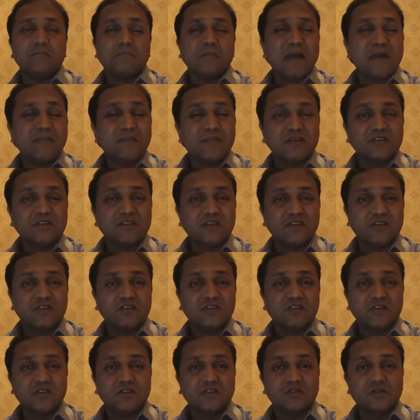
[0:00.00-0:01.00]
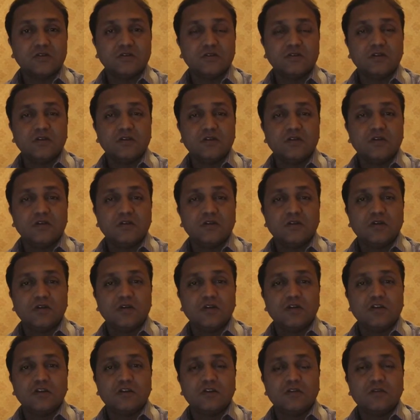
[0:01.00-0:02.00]
My message is,
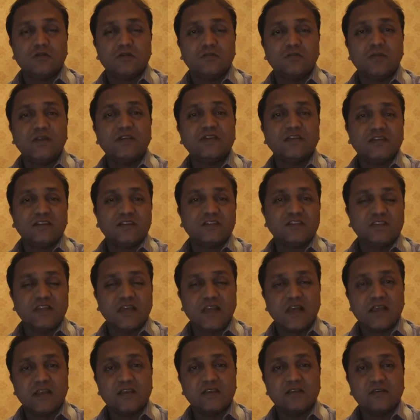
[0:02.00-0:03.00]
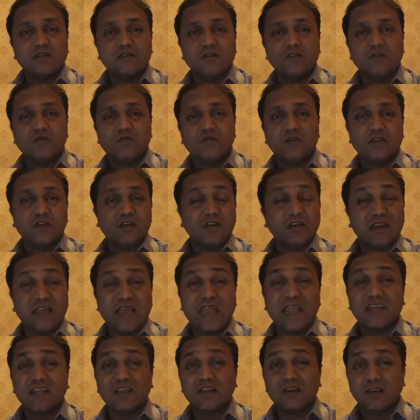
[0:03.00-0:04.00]
please understand, whether you
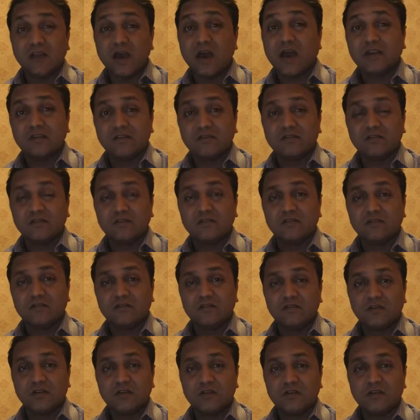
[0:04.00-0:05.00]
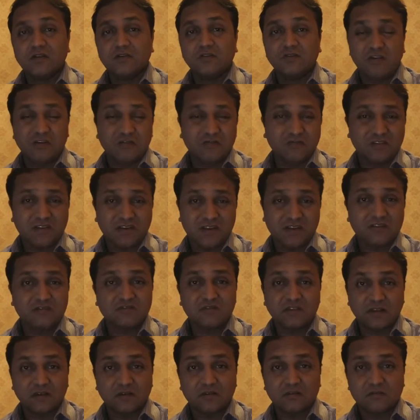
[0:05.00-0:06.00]
like it or not, software
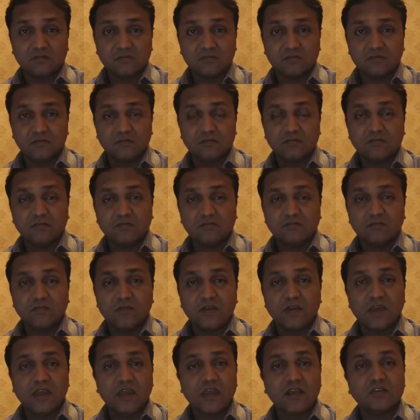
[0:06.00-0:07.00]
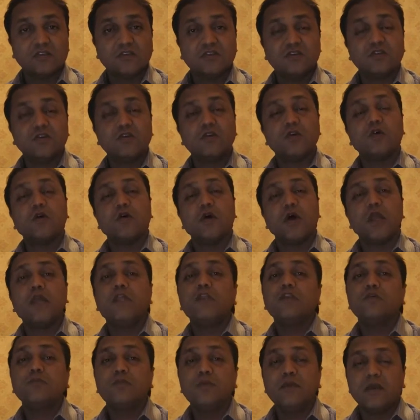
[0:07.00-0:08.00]
testing is
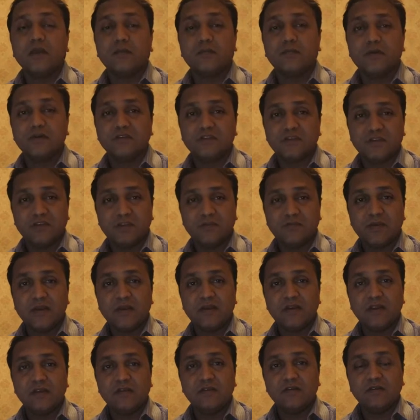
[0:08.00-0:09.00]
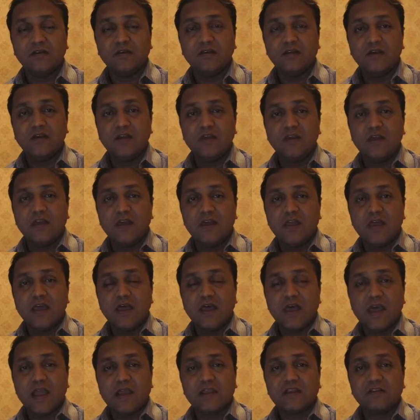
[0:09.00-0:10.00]
going to be a person dependent
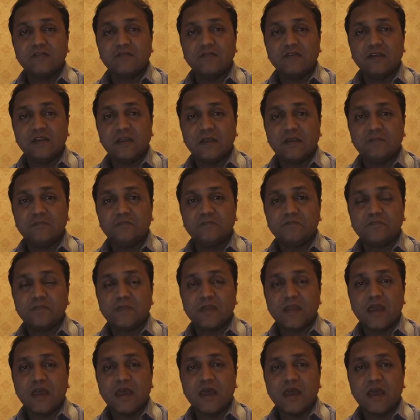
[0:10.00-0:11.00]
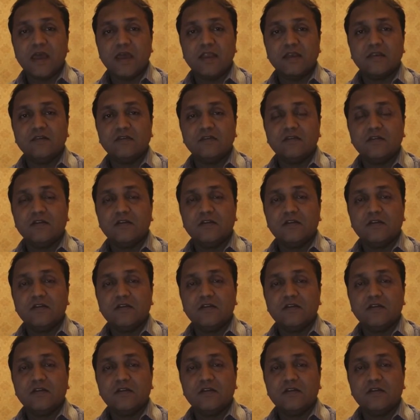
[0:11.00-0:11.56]
activity, and